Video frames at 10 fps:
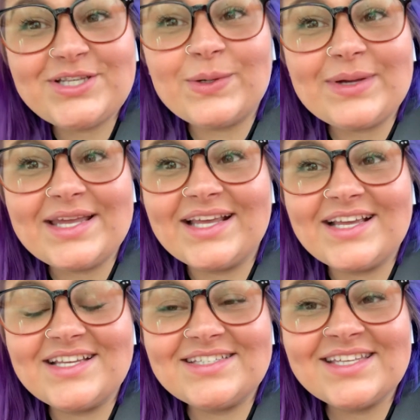doing,
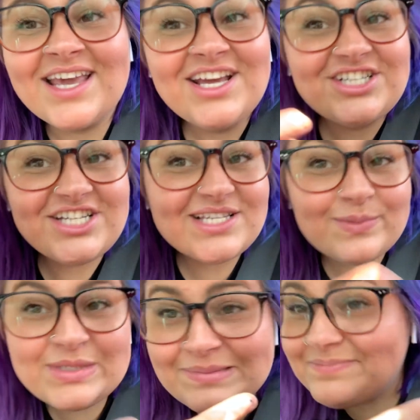is
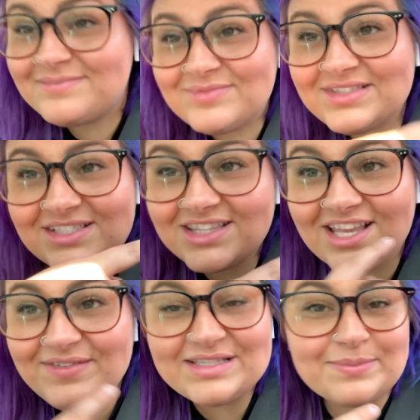she's
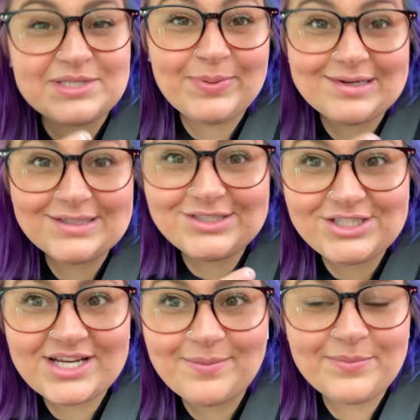leaving some spirit
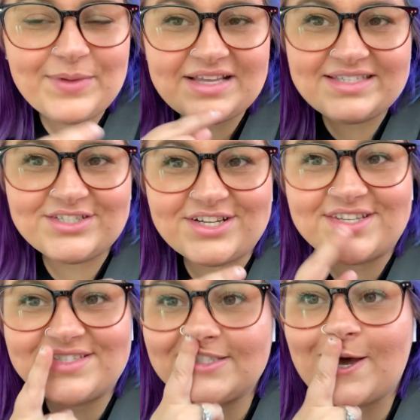shit
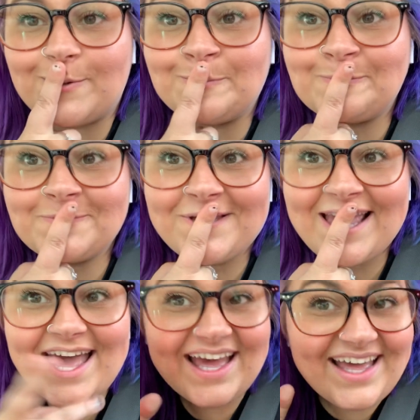messages. So,
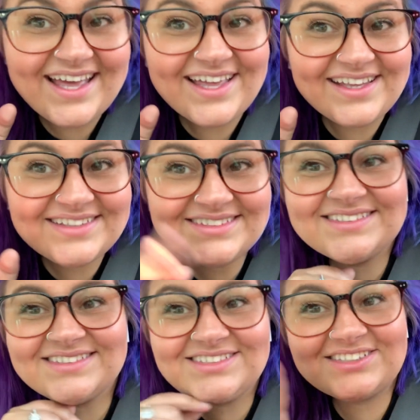hey,
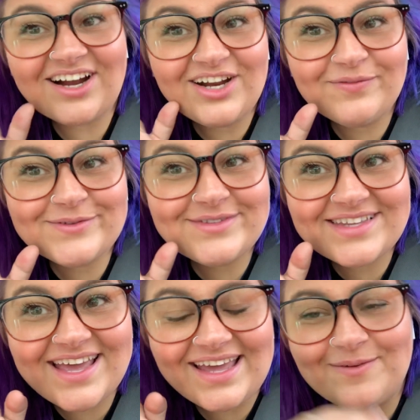sorry your food's
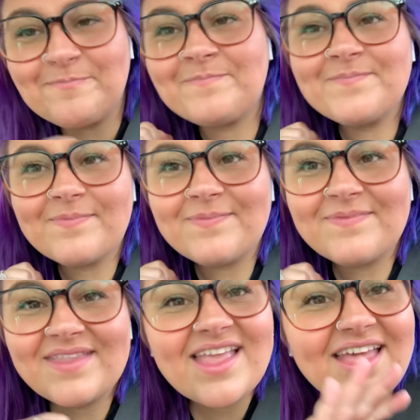late.
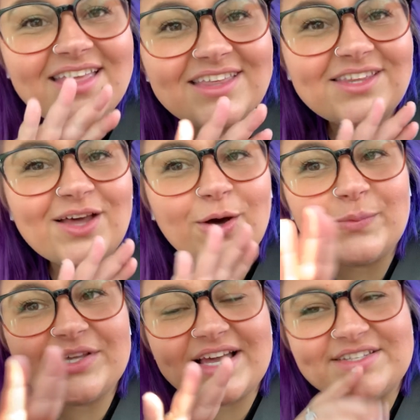Hope
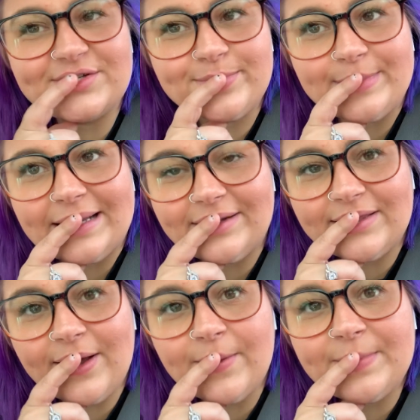you guys are doing better
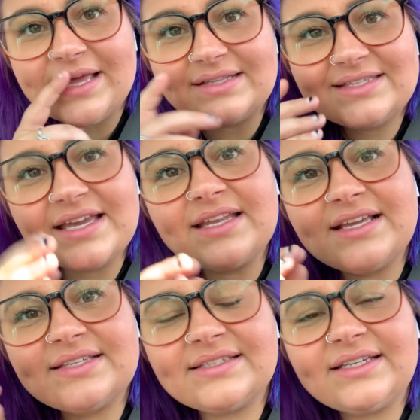though. But take it
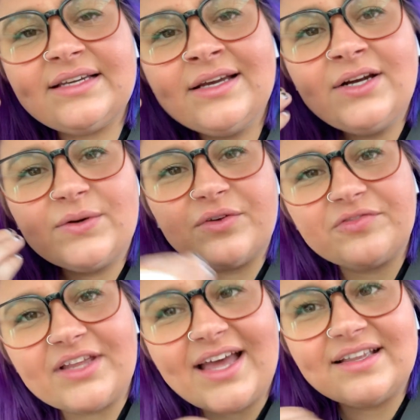easy,
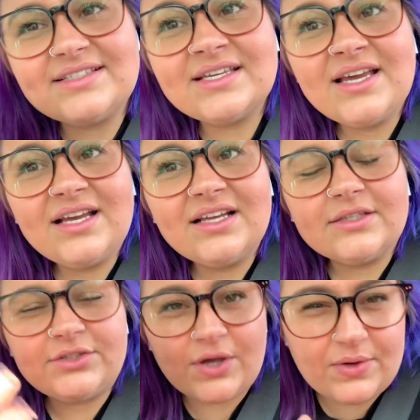reflect,
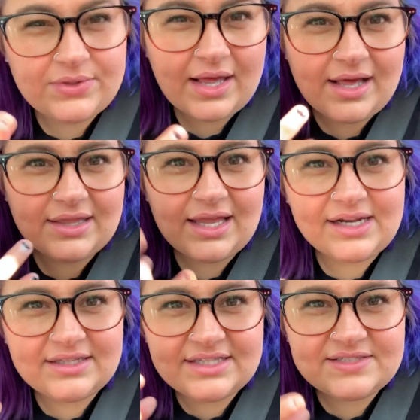know that a lot
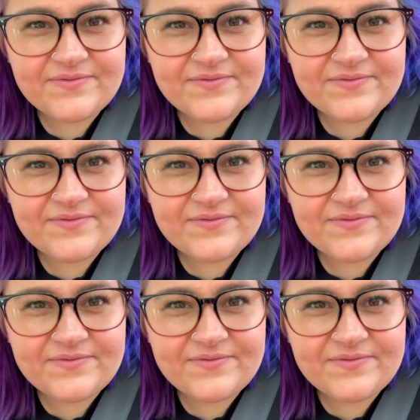of these